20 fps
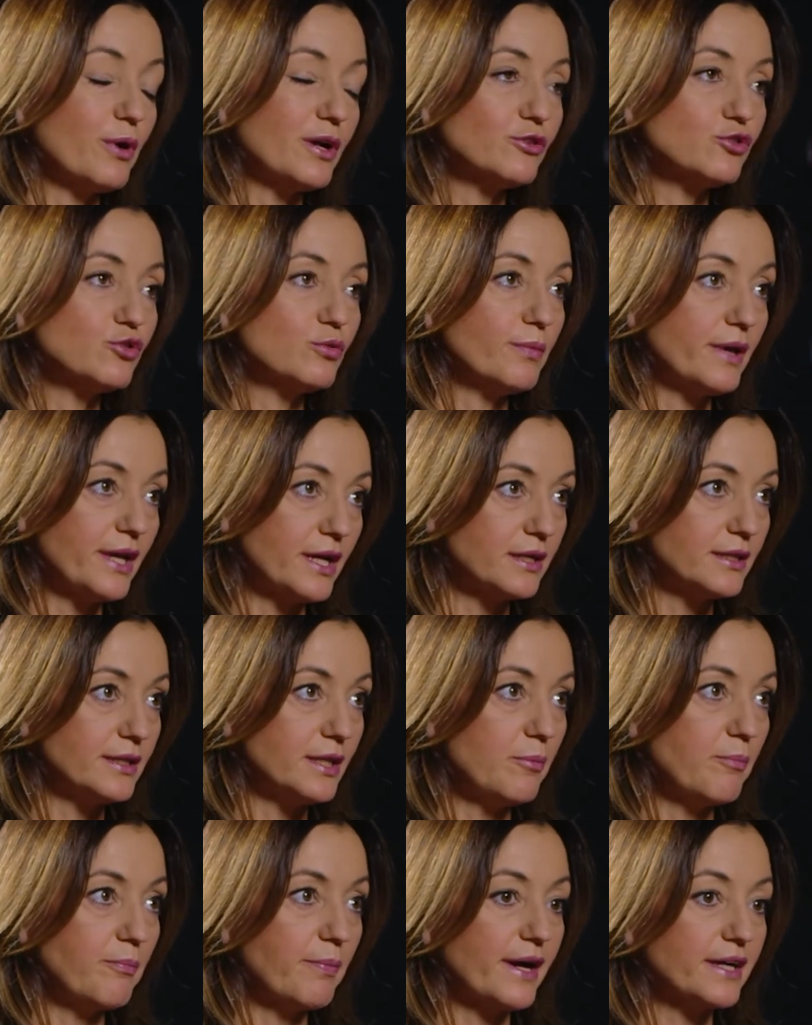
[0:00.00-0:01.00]
to make an
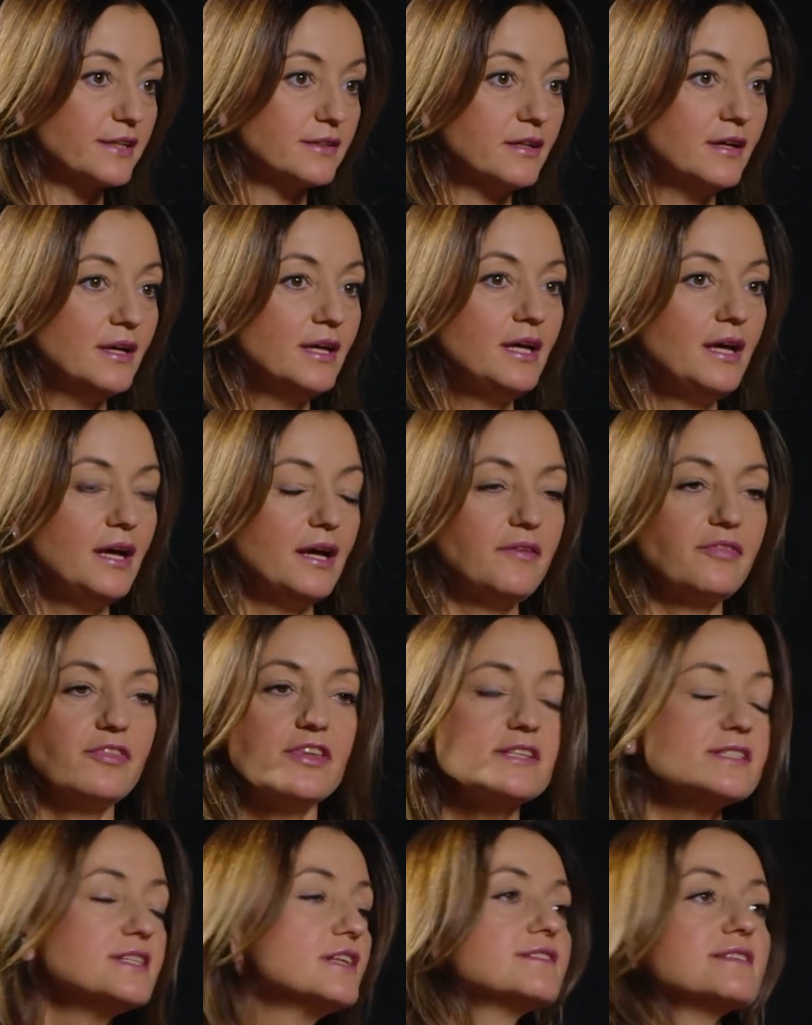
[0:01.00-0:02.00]
impact. And
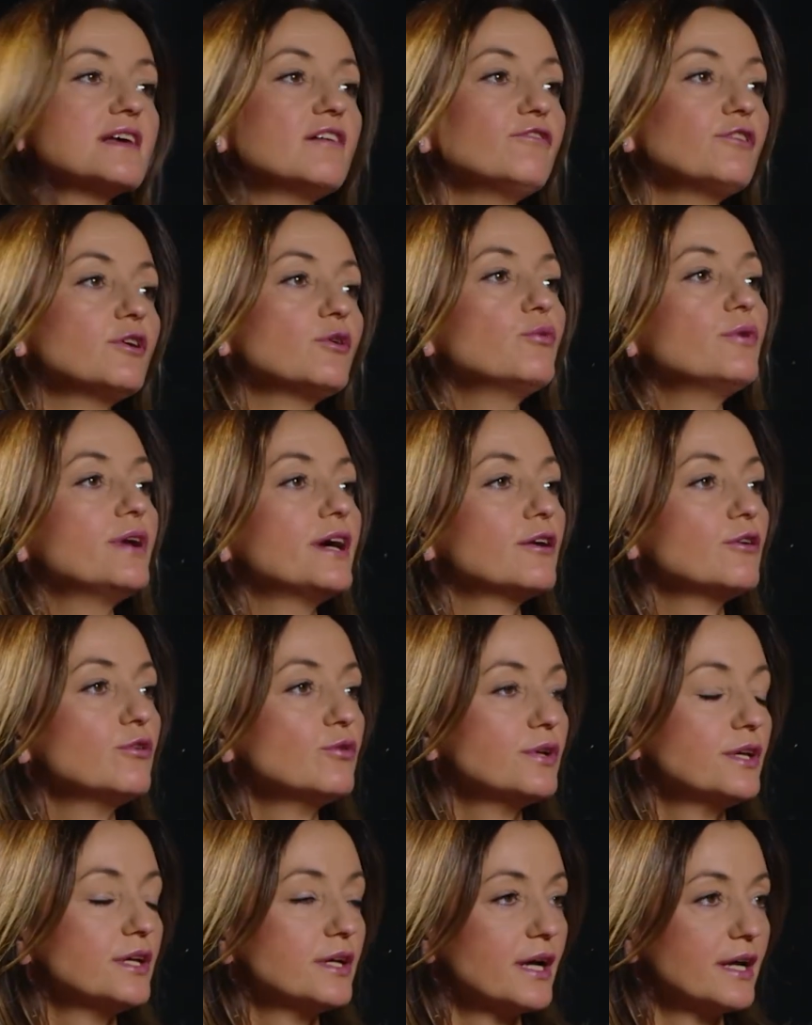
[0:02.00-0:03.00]
this is something we are
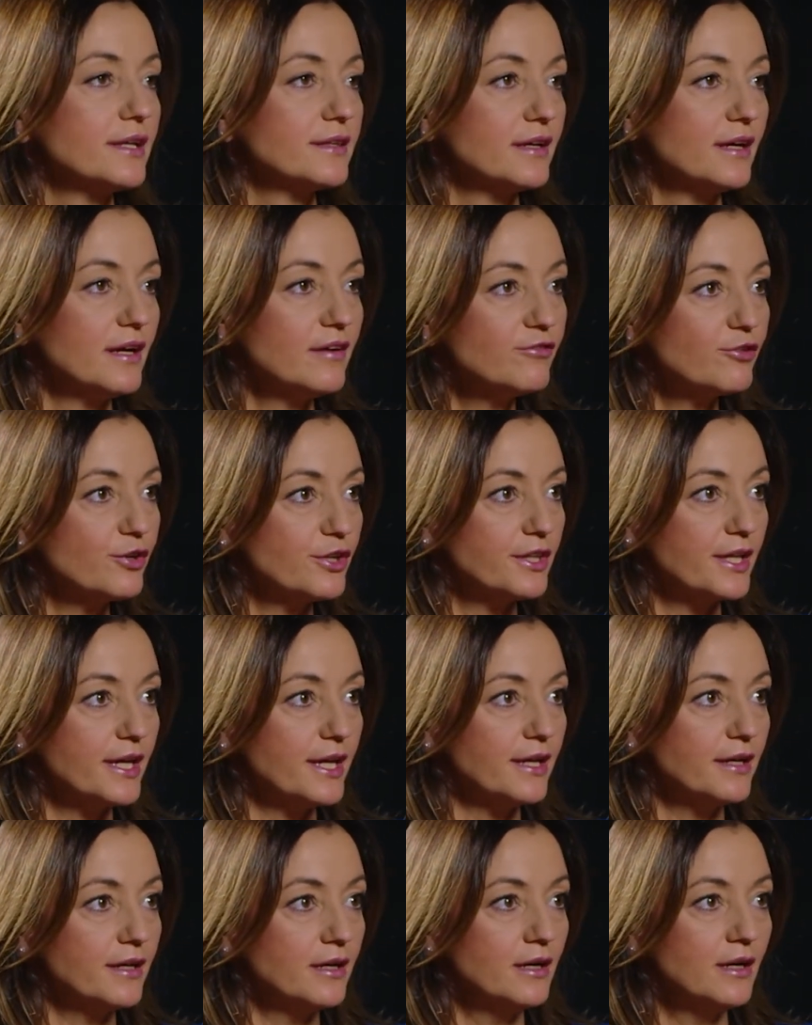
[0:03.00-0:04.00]
looking at every
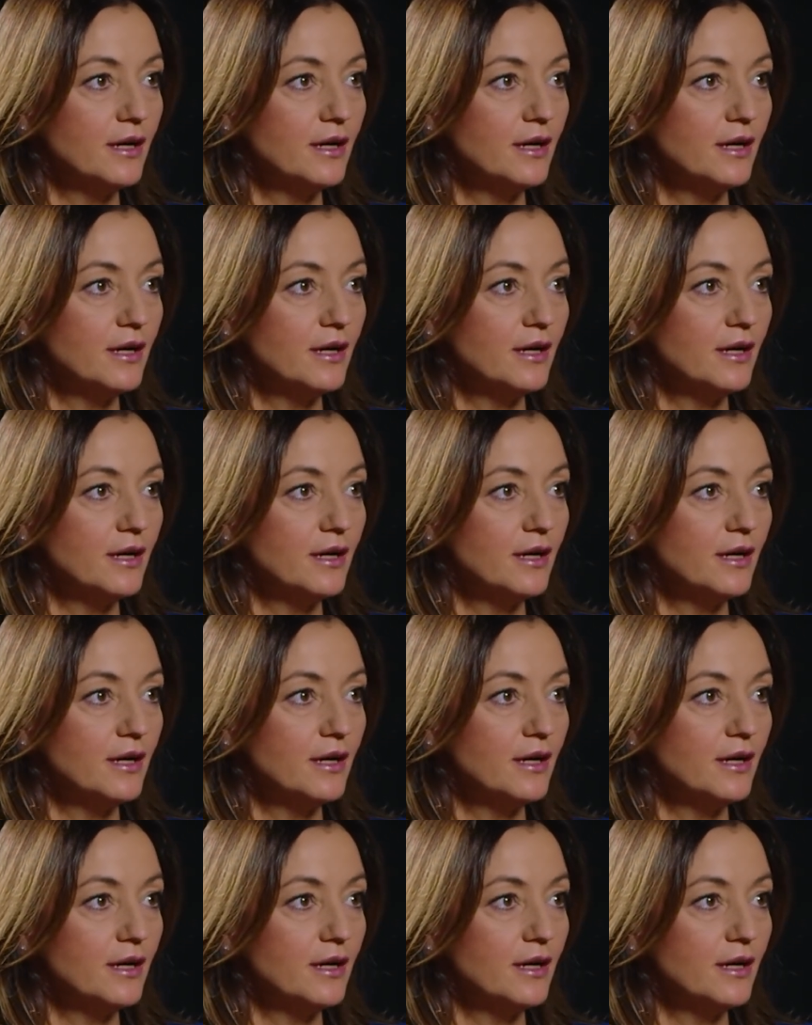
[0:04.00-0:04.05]
day.